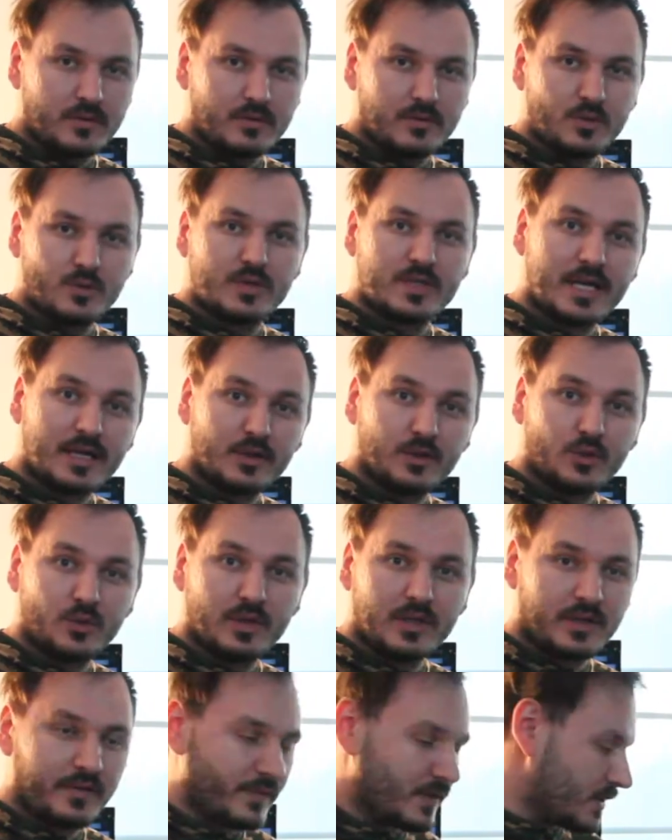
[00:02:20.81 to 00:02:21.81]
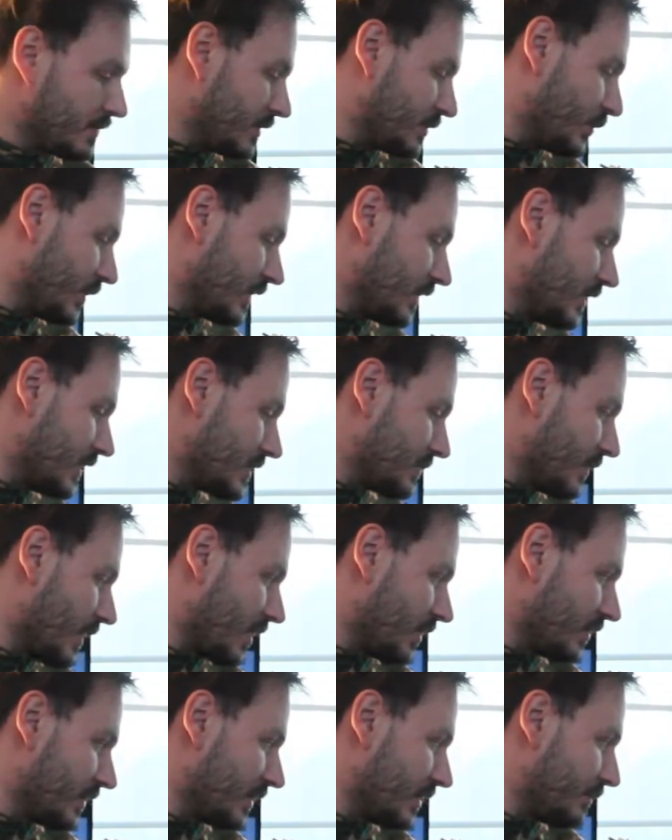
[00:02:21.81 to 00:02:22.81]
to tell you the difference between this
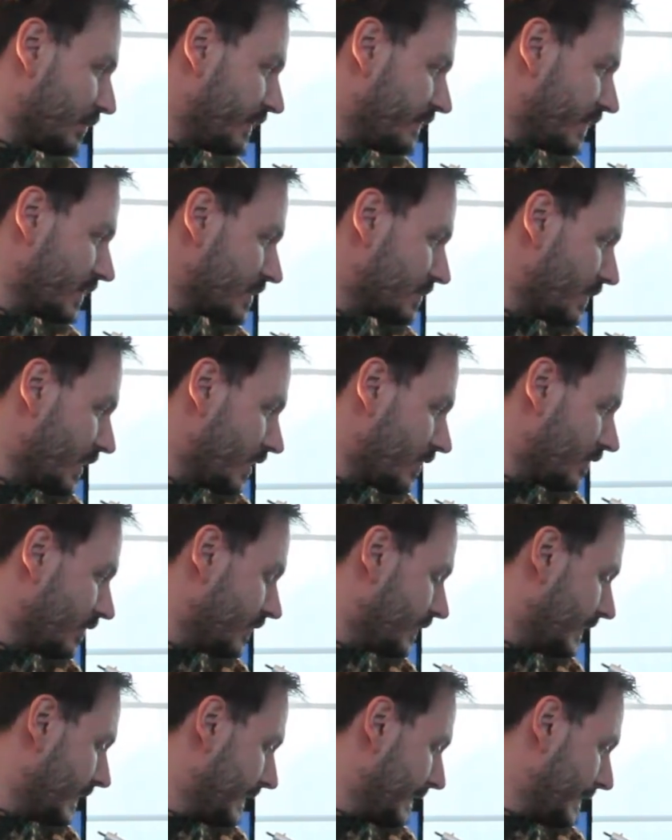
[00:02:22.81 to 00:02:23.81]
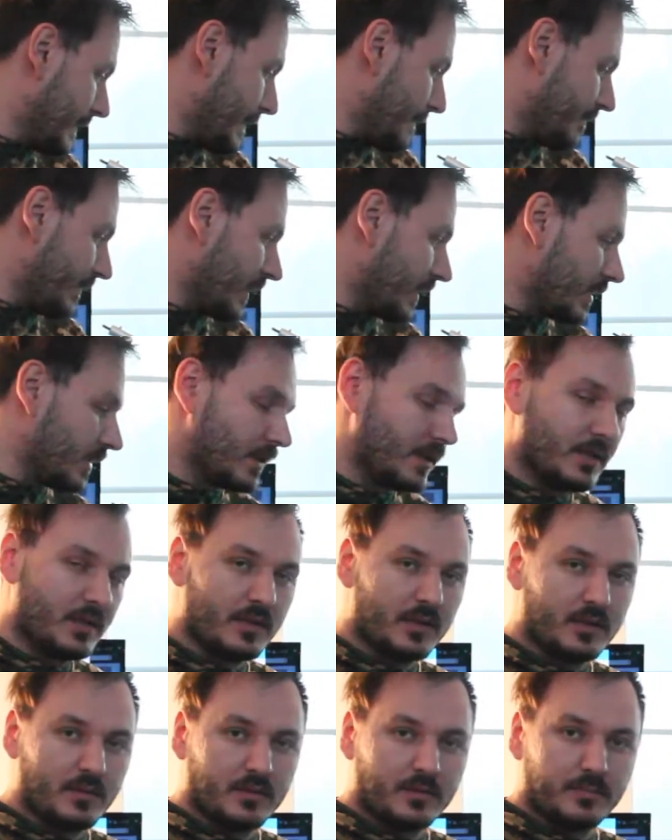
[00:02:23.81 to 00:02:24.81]
model and the previous model, and
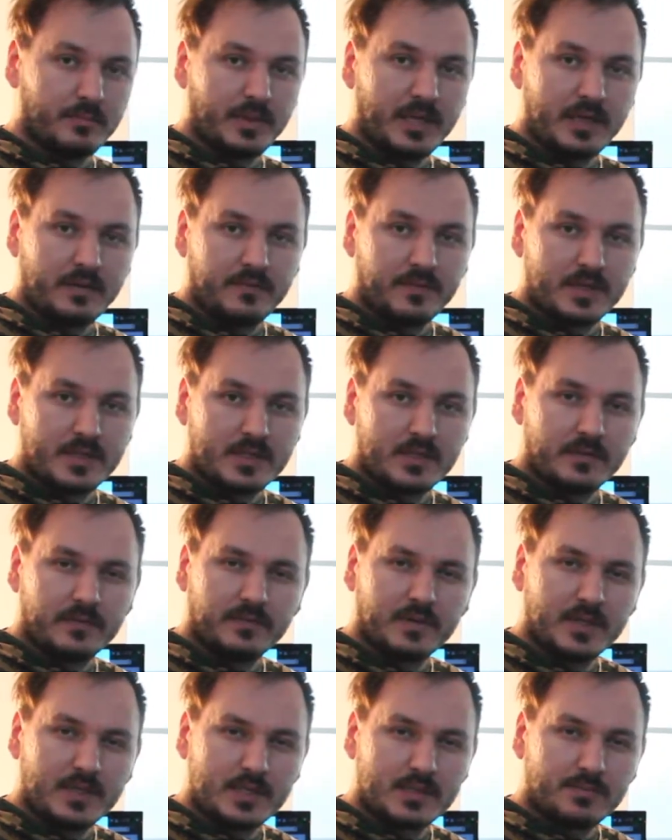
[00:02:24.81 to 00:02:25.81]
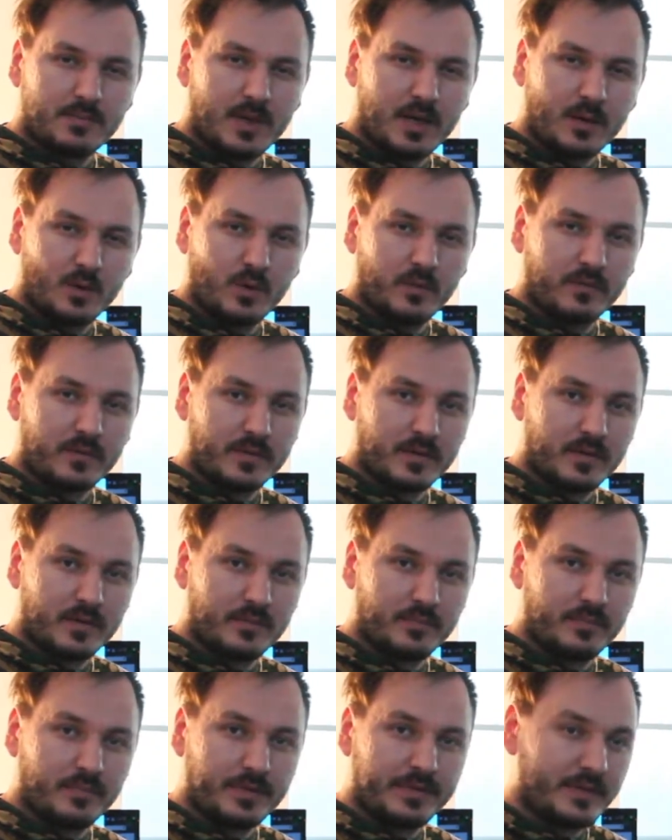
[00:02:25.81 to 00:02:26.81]
the benefits of this model over
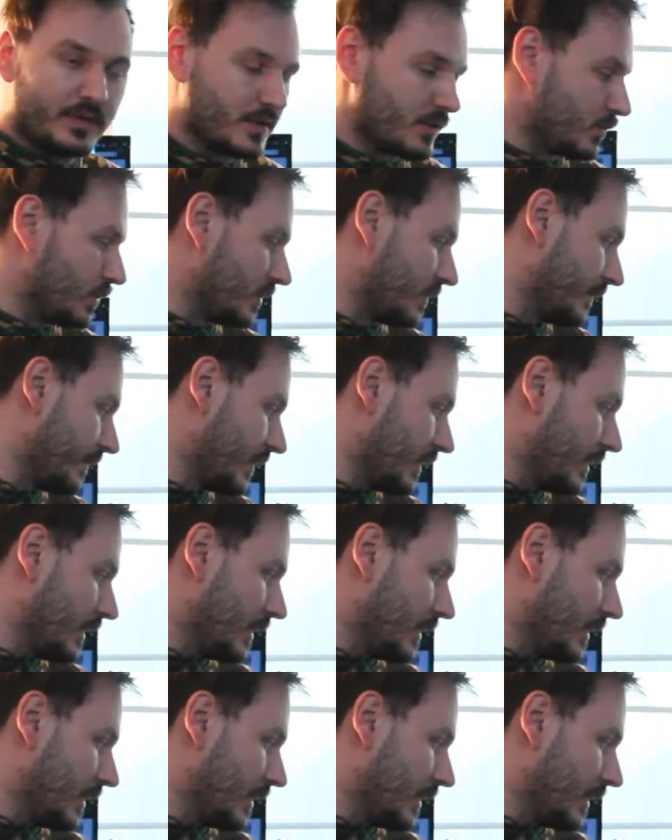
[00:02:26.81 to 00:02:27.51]
the previous one.